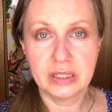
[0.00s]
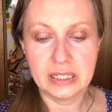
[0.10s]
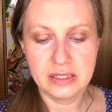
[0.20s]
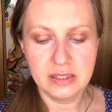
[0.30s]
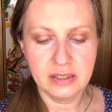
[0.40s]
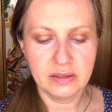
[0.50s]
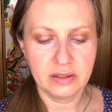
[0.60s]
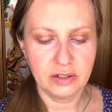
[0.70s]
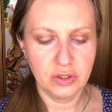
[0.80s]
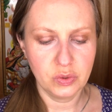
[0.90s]
the 19th,
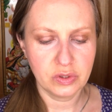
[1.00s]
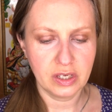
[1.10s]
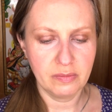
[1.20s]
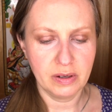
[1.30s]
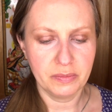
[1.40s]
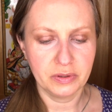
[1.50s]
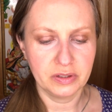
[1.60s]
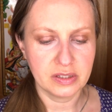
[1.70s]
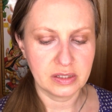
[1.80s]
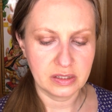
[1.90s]
and the news came up on
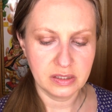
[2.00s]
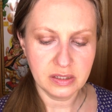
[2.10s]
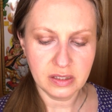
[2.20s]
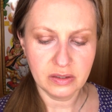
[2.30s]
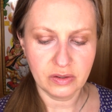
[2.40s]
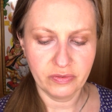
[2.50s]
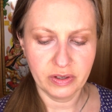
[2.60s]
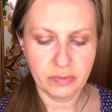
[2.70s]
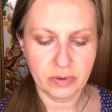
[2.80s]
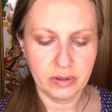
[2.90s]
the 16th of
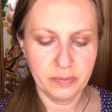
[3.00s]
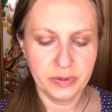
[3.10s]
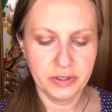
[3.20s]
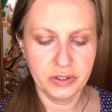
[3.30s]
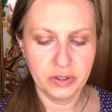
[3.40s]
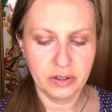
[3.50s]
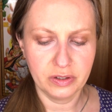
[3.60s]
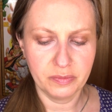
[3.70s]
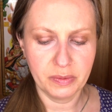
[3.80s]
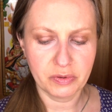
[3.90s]
April, but then
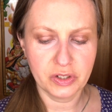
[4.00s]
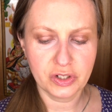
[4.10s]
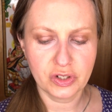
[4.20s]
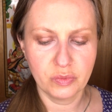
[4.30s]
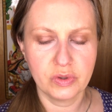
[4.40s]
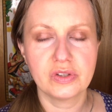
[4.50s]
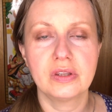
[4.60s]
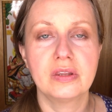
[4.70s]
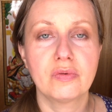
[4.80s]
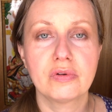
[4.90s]
my prediction was
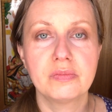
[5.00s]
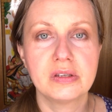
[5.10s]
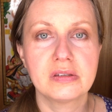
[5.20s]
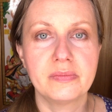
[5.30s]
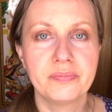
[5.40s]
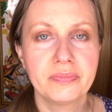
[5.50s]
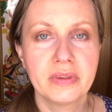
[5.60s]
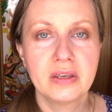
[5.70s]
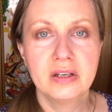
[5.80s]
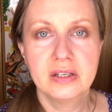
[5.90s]
that there would be some
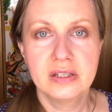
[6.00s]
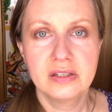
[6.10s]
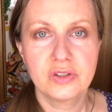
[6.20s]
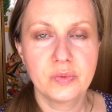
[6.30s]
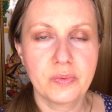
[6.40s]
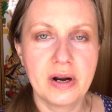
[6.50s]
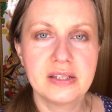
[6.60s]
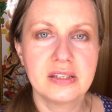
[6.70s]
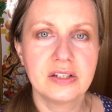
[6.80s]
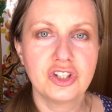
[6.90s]

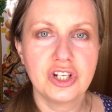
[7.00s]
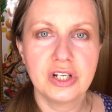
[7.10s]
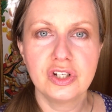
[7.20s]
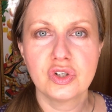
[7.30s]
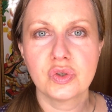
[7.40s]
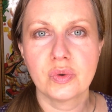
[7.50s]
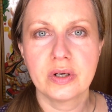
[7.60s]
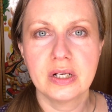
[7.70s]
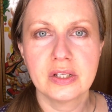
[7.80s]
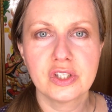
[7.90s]
surprising changes or
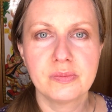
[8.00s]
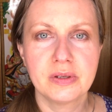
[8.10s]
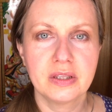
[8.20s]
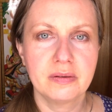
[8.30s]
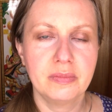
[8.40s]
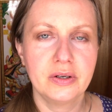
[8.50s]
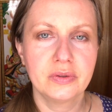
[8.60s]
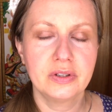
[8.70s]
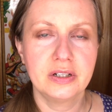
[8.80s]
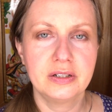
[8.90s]
announcement
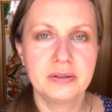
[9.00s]
about